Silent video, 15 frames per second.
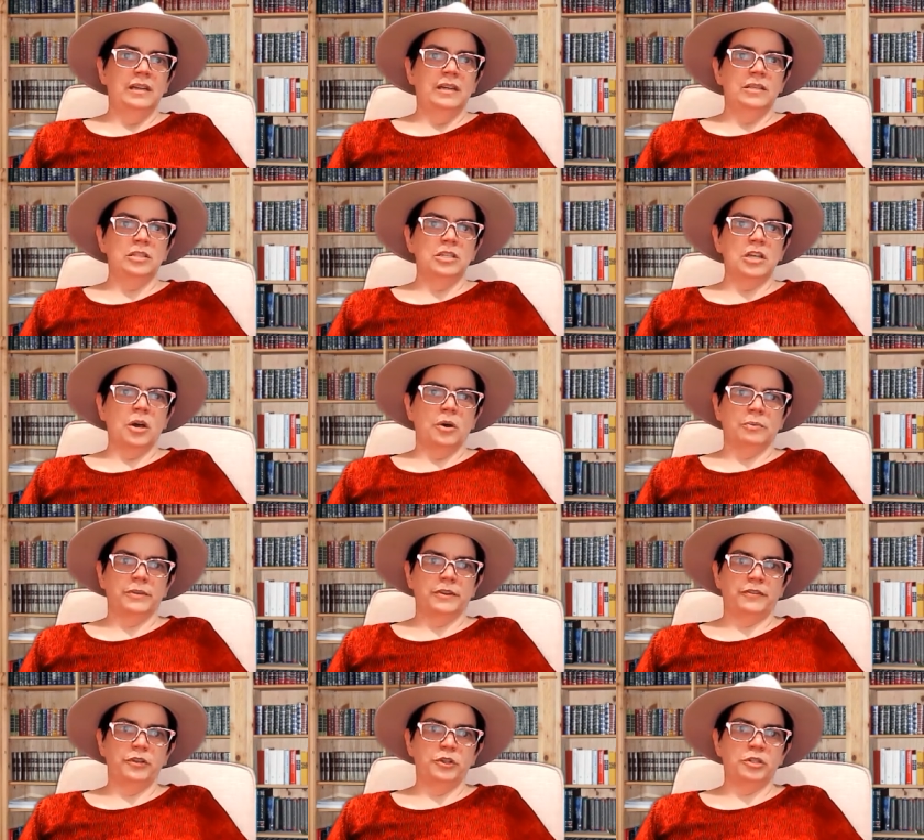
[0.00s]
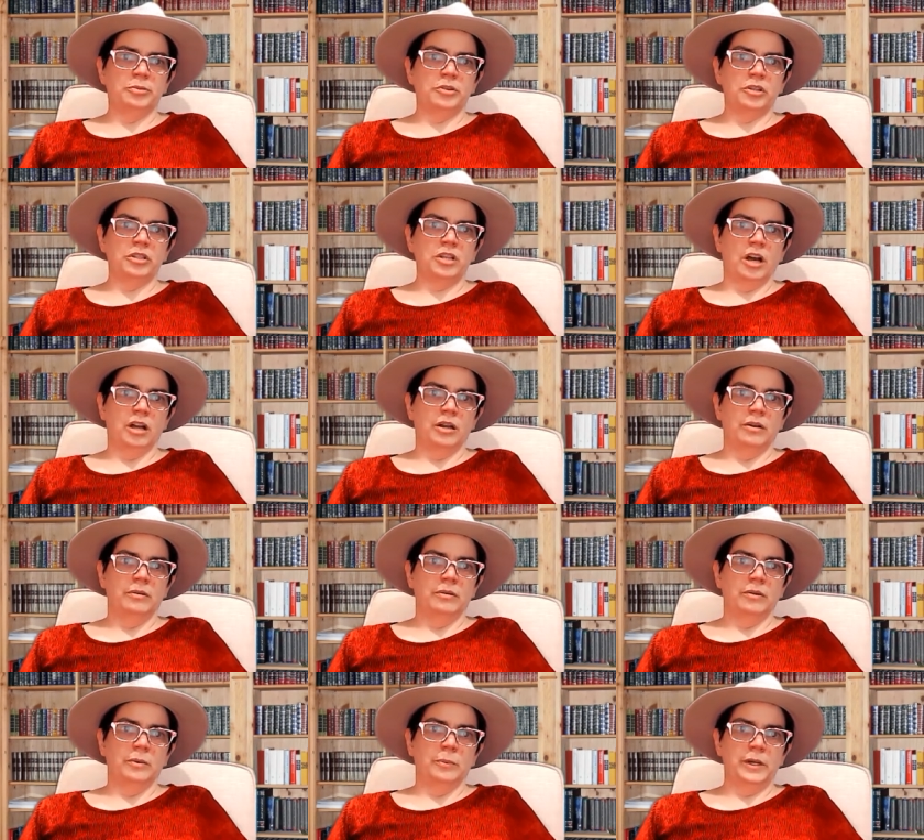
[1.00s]
So, the future prologue.
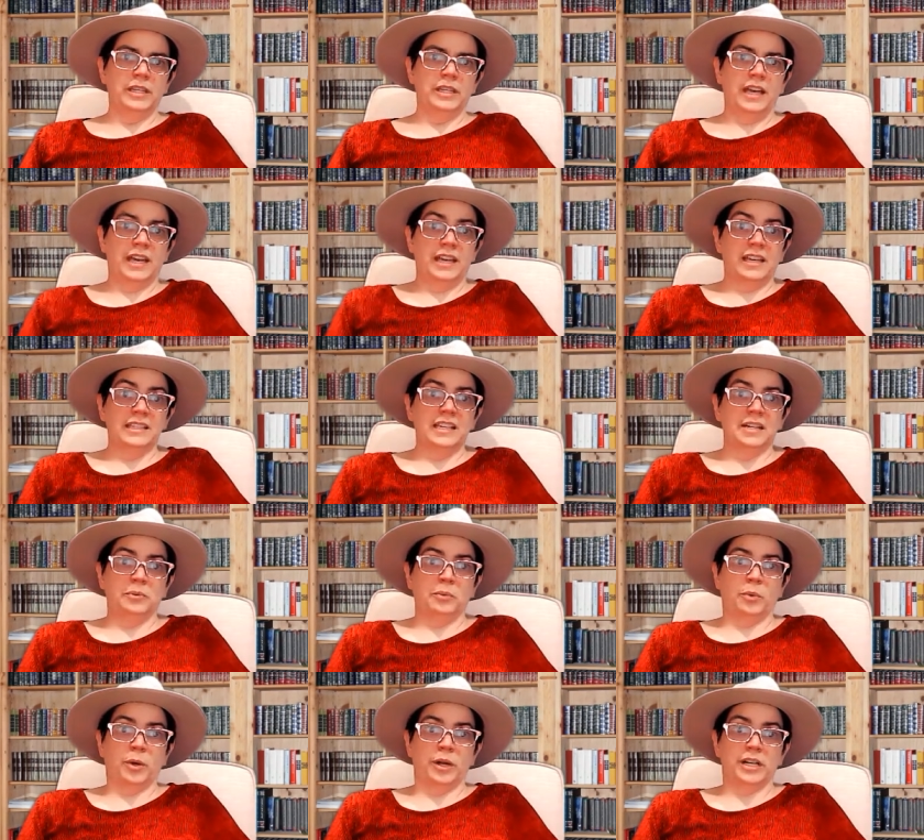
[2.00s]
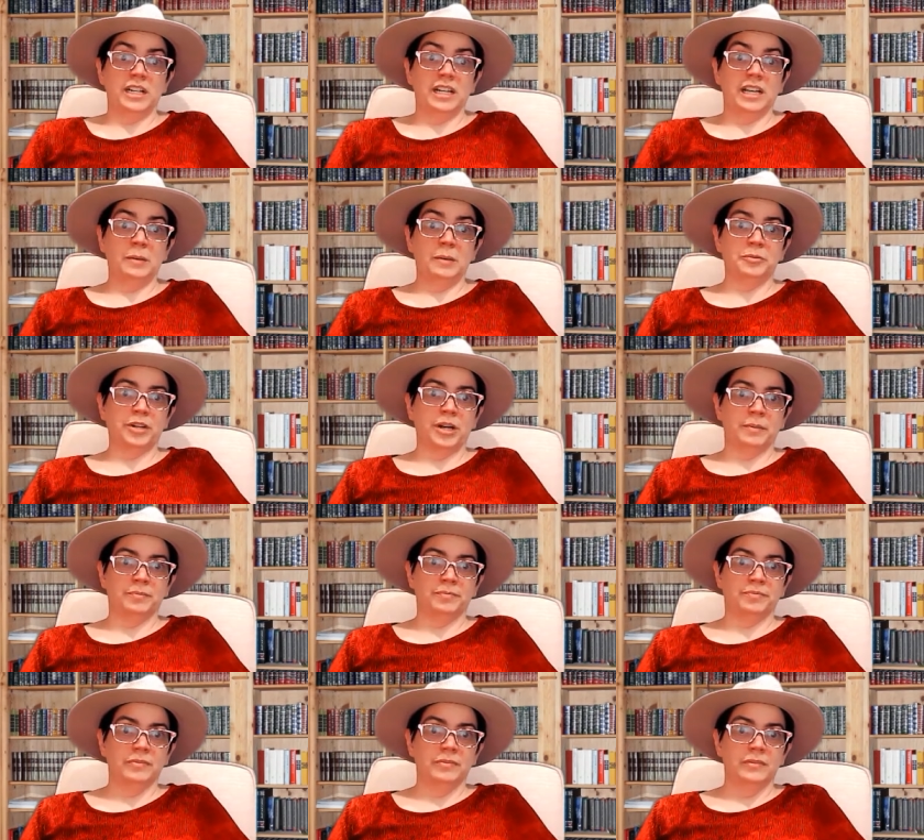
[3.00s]
What the heck is it, and where did it come
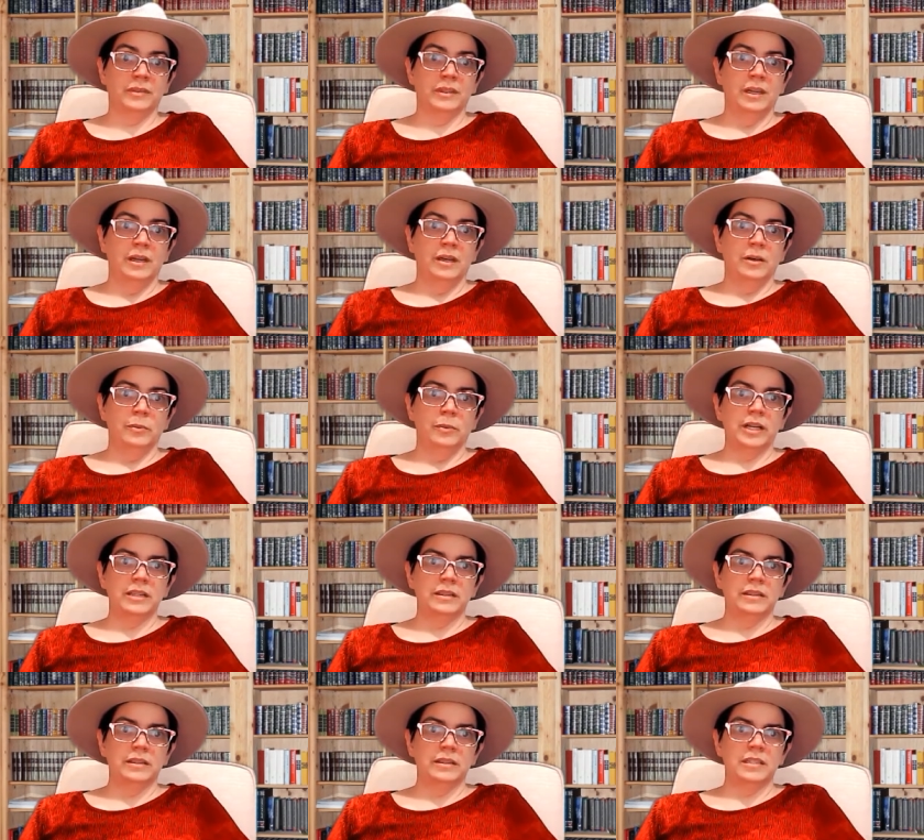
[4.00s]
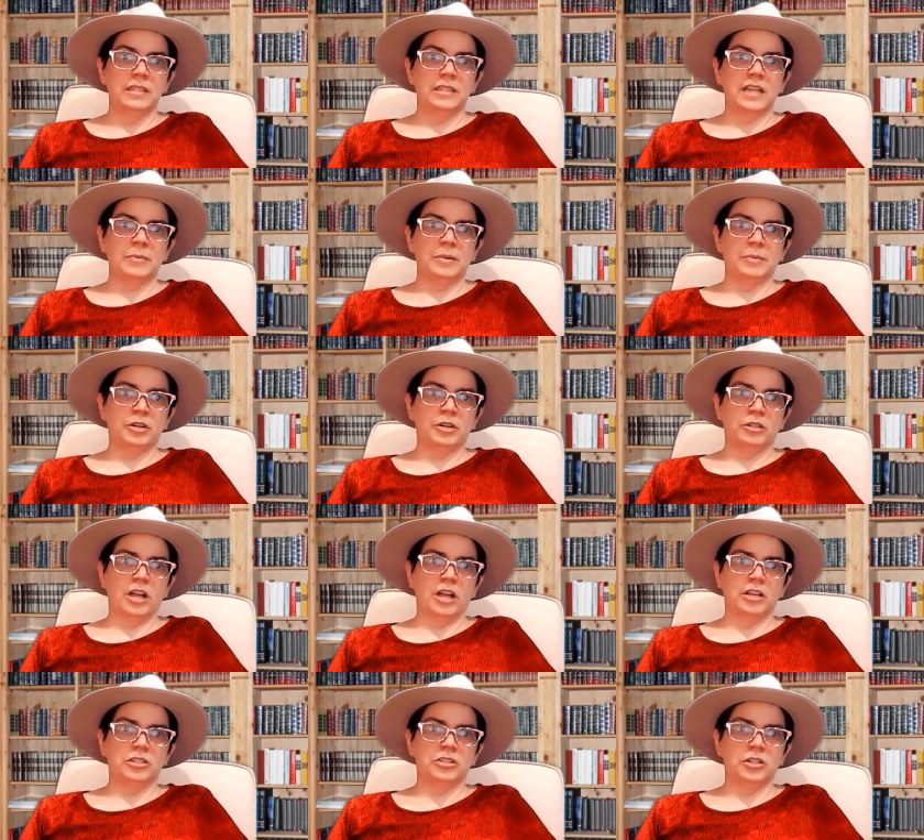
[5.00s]
from? Well, this type of
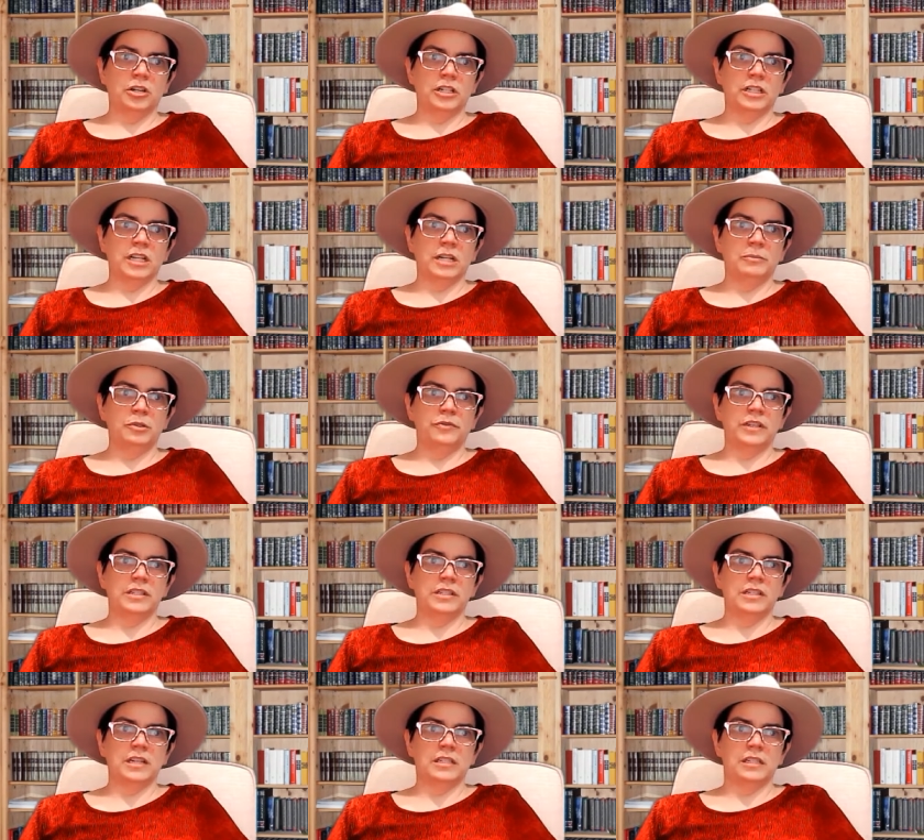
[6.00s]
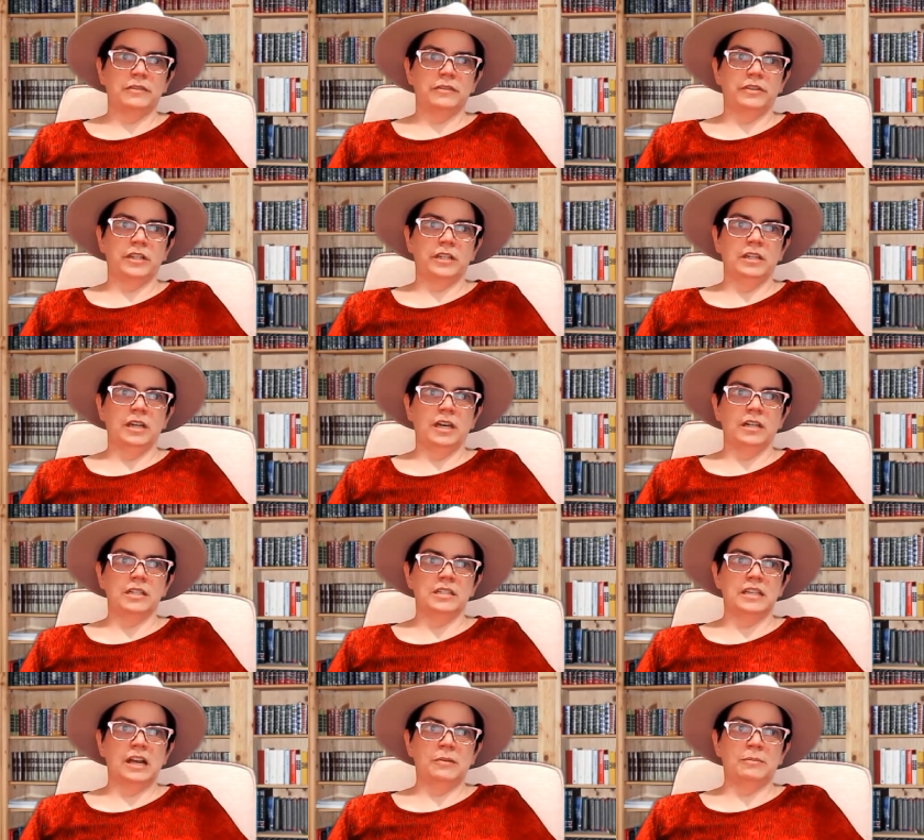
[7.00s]
prologue started in movies and TV and
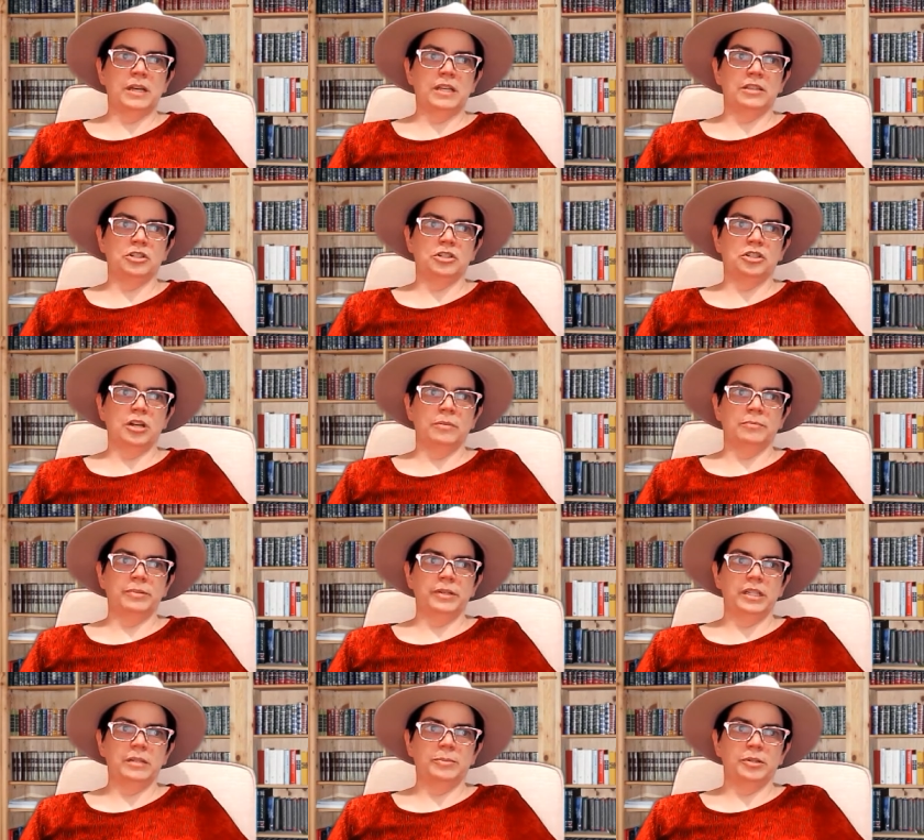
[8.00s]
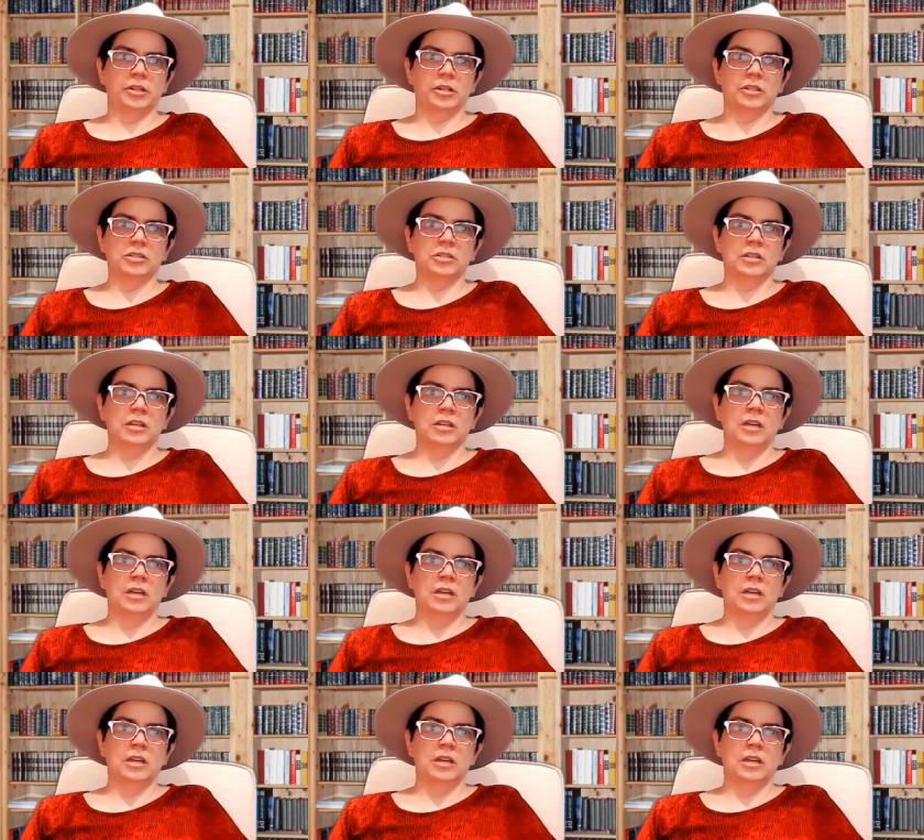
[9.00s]
has now made the jump into books.